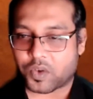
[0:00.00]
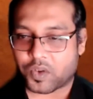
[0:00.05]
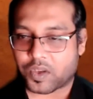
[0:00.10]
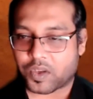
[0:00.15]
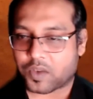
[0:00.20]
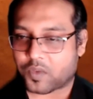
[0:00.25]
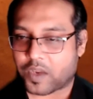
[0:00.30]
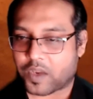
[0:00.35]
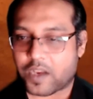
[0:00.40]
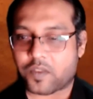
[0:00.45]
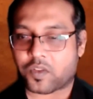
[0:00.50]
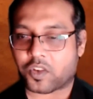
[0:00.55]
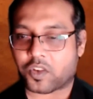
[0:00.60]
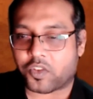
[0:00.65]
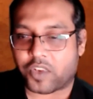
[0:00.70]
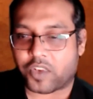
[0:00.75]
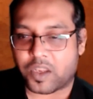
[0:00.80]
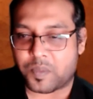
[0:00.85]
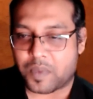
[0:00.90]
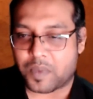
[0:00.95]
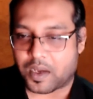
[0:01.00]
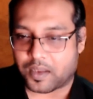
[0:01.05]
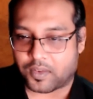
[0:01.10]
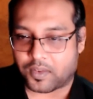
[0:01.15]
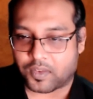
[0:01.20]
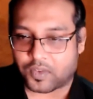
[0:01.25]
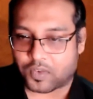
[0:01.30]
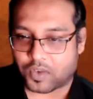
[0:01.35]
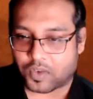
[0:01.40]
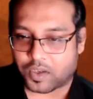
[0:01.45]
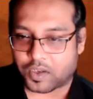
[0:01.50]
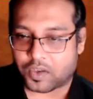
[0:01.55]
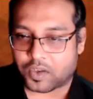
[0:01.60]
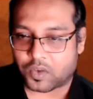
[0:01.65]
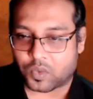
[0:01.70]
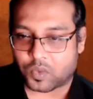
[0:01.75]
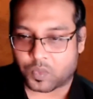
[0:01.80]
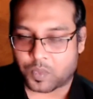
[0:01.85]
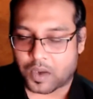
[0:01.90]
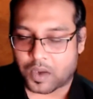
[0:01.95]
You can wait for 3 months for it
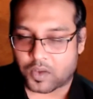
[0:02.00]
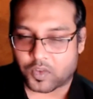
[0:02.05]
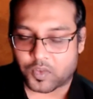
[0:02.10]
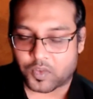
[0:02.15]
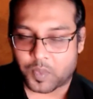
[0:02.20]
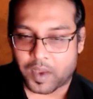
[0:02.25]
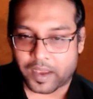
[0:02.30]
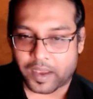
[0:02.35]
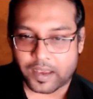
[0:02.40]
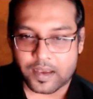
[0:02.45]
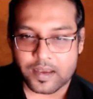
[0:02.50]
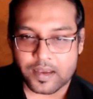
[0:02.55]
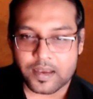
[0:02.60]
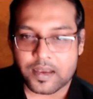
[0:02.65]
to bounce back.